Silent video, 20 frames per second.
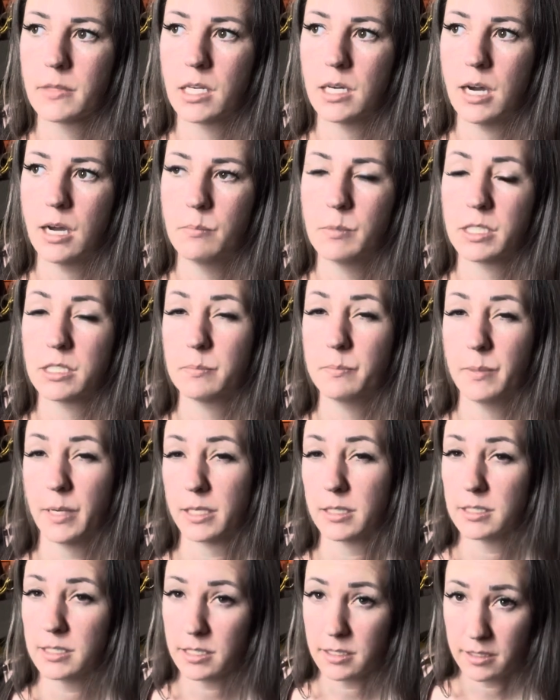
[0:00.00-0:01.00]
I'm
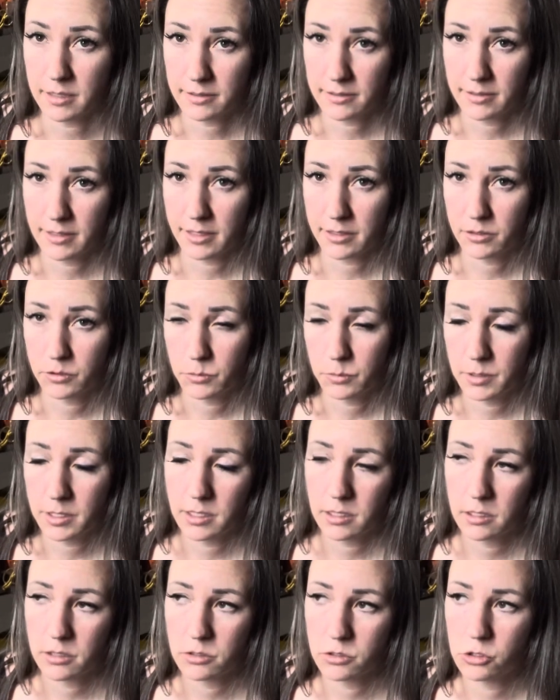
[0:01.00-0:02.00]
expecting this next
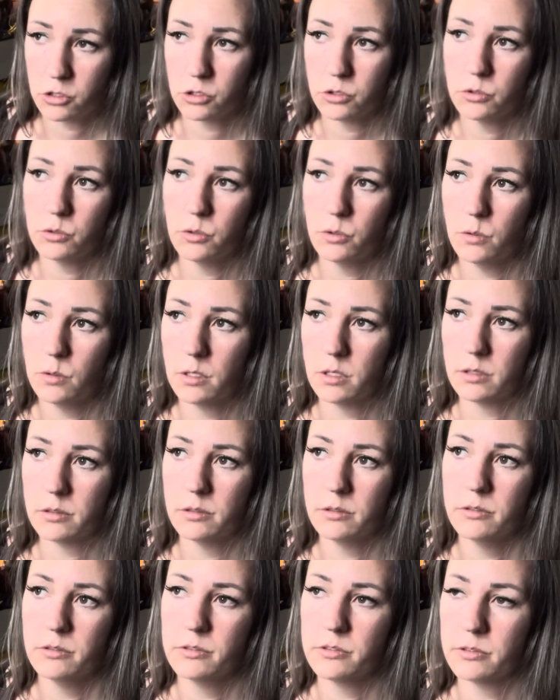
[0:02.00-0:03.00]
week to
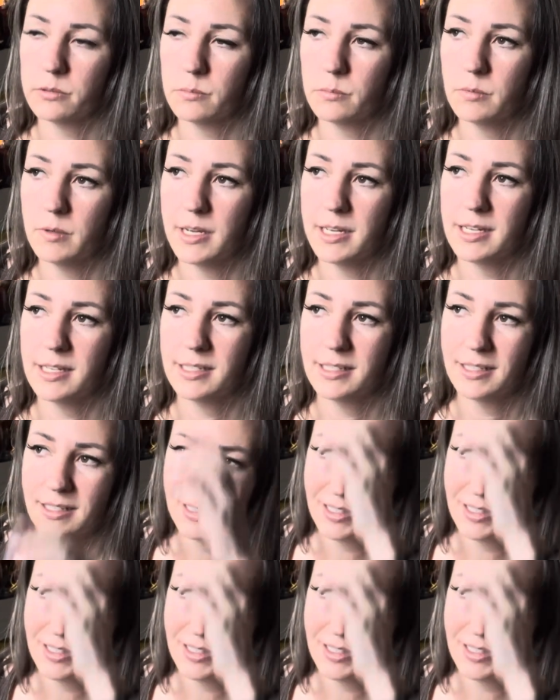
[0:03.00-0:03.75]
lose some weight.